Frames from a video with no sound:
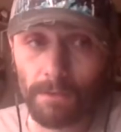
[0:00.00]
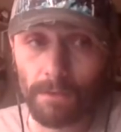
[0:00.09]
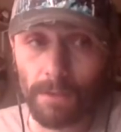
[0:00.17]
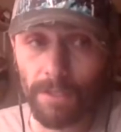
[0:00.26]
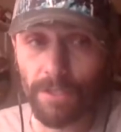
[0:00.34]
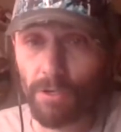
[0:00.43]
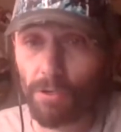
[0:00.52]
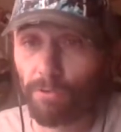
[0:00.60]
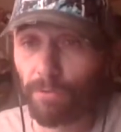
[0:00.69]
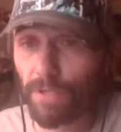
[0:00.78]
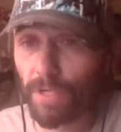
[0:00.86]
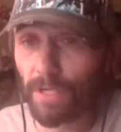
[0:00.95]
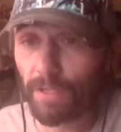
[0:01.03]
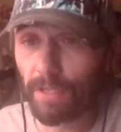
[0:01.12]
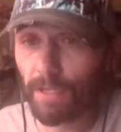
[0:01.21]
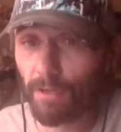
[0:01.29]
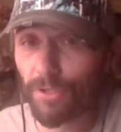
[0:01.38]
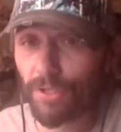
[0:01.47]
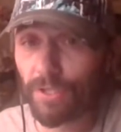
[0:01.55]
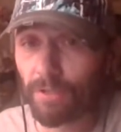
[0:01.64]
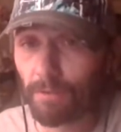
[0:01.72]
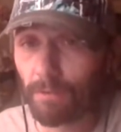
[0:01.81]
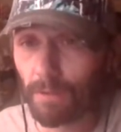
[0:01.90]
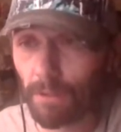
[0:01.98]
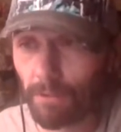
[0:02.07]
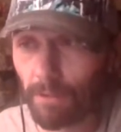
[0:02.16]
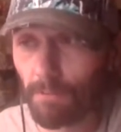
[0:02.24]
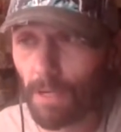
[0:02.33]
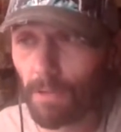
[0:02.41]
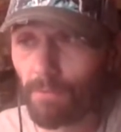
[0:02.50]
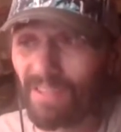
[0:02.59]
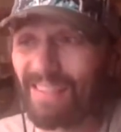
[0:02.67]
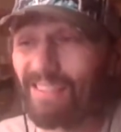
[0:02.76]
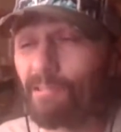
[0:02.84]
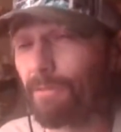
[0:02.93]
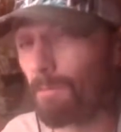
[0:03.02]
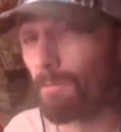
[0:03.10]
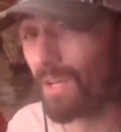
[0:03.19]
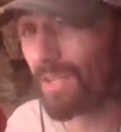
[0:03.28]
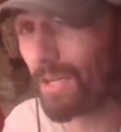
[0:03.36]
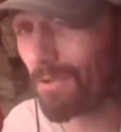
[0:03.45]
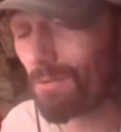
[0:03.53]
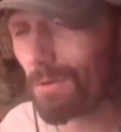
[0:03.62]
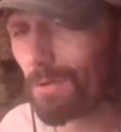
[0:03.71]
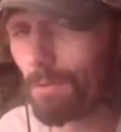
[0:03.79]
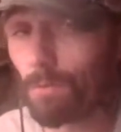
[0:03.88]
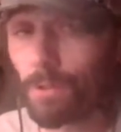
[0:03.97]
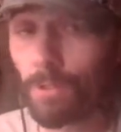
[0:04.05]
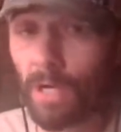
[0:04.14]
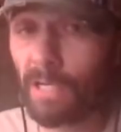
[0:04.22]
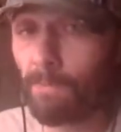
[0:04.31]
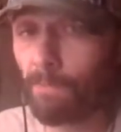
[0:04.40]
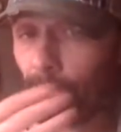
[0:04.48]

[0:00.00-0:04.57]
Let us know if there's anything else you might want to hear from us as we're trying to